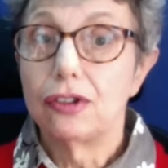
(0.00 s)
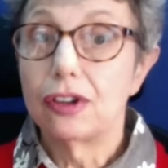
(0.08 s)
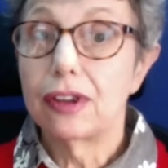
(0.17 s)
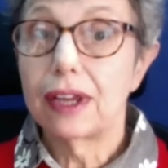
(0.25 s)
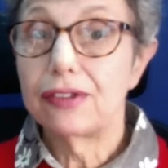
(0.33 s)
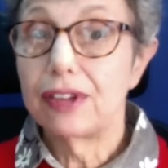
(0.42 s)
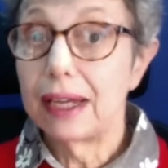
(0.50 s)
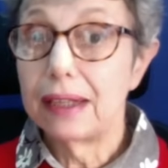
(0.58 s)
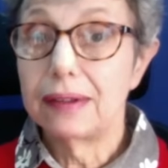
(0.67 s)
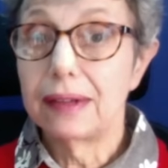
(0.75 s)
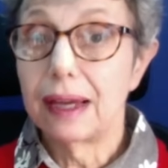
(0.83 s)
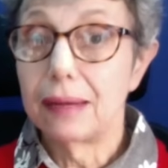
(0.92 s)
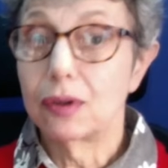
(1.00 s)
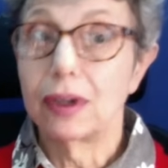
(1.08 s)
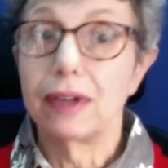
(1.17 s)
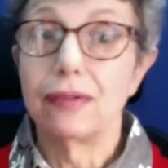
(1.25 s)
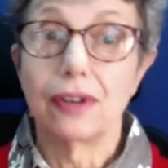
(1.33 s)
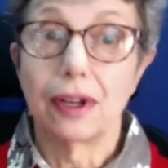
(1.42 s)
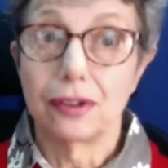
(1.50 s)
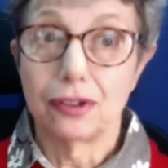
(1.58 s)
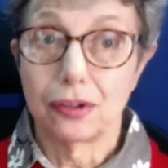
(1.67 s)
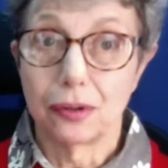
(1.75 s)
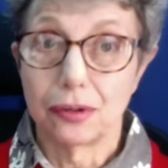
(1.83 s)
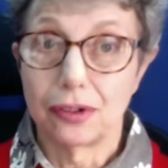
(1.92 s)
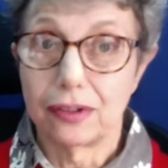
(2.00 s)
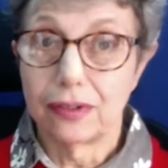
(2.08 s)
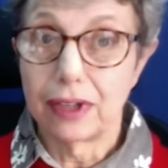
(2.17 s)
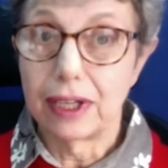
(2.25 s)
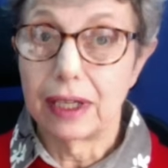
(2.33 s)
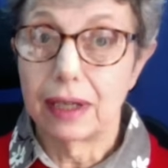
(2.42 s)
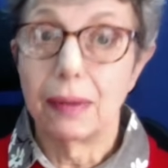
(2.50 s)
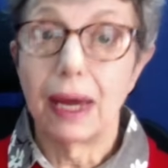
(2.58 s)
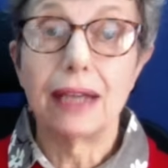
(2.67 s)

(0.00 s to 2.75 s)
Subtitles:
To that end, I'm looking for other sources of income.